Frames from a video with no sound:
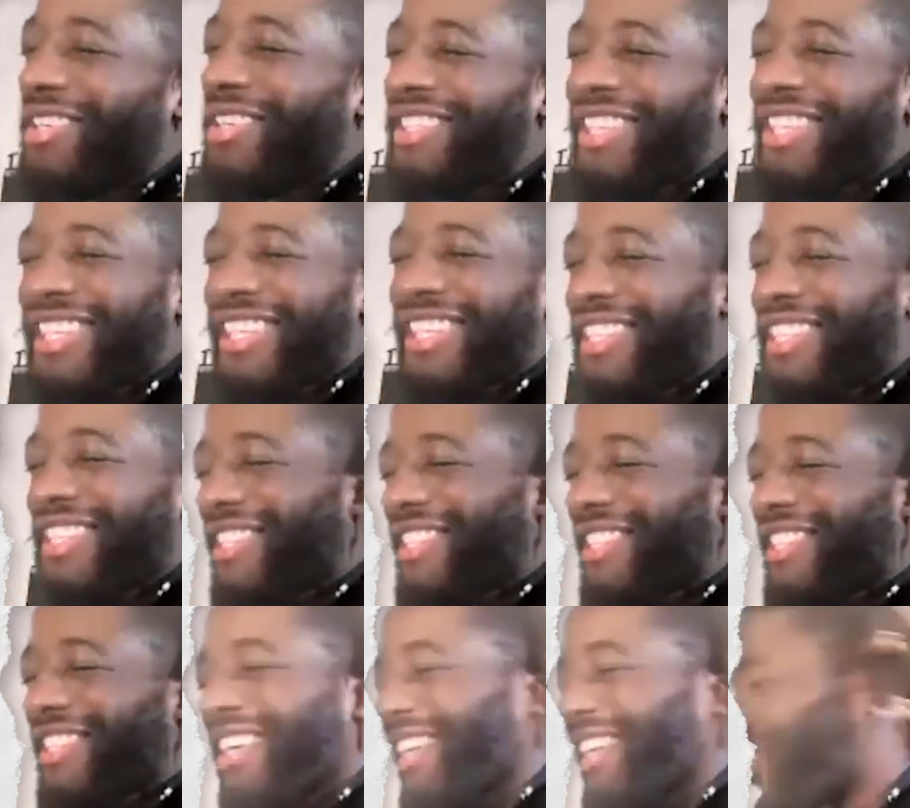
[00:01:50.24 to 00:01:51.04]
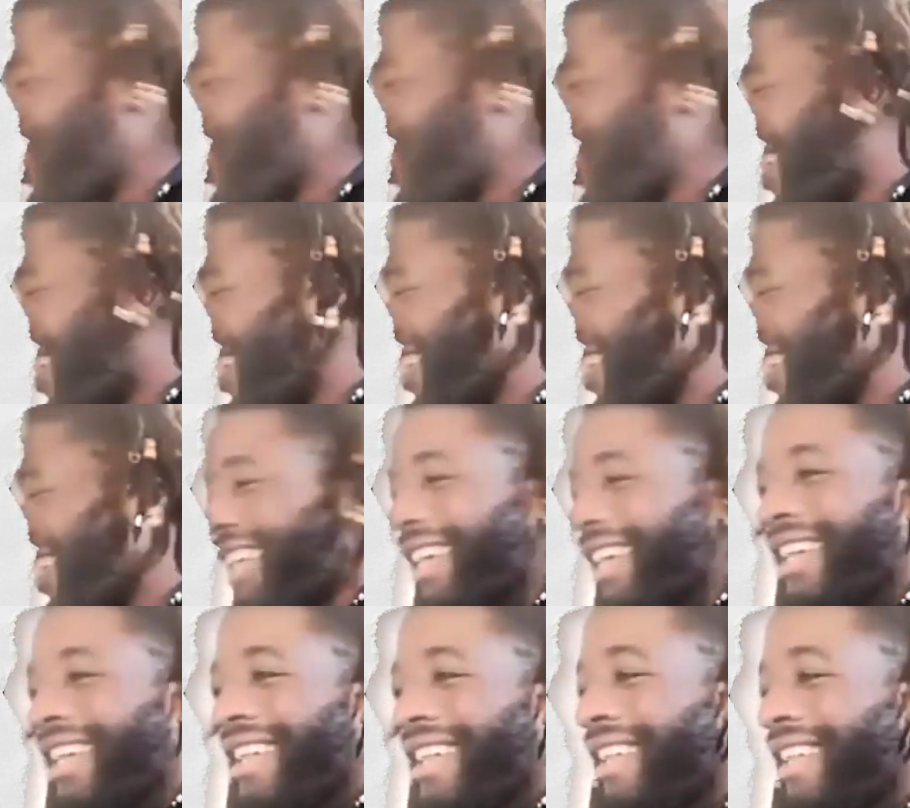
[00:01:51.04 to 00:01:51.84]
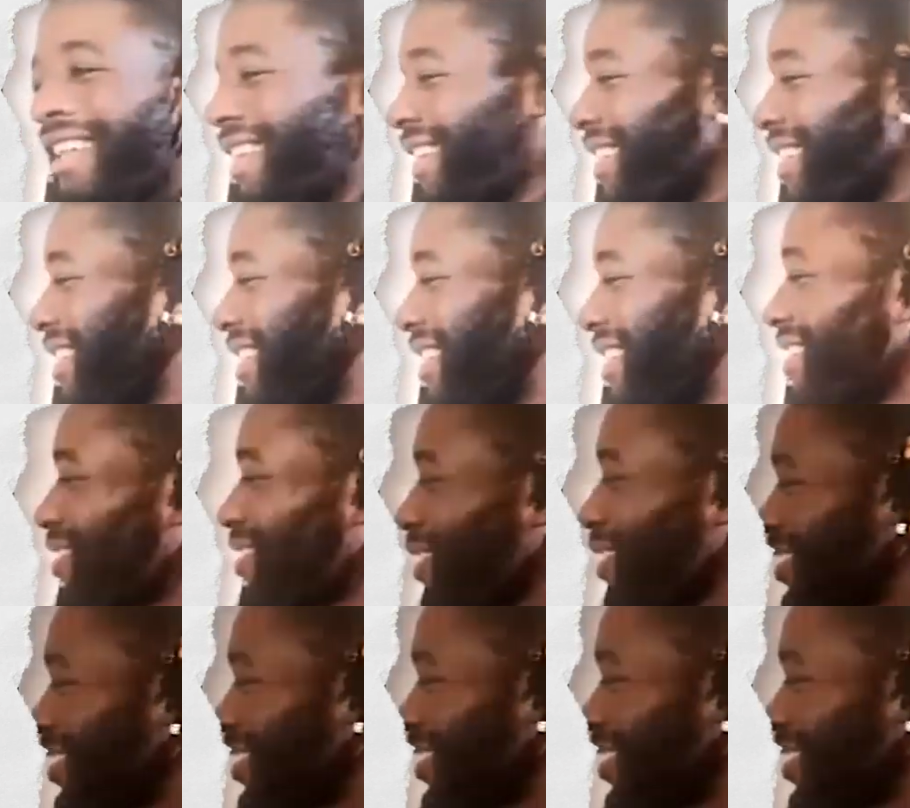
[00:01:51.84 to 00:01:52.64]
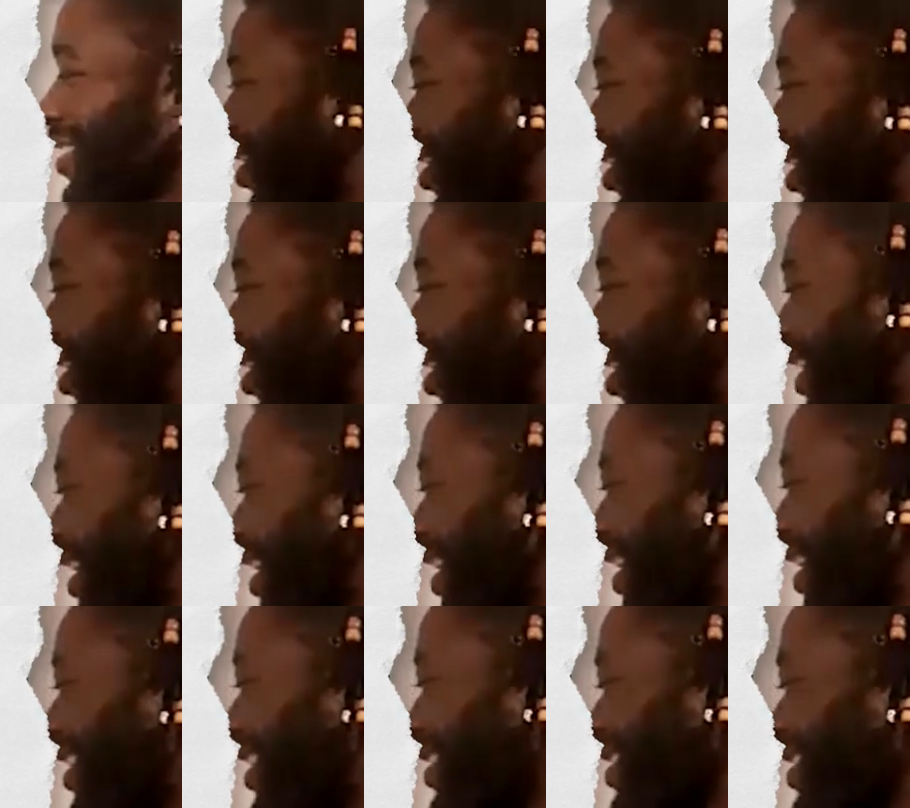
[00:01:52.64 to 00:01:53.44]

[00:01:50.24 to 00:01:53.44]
You know, it's just such a, it's such a hard.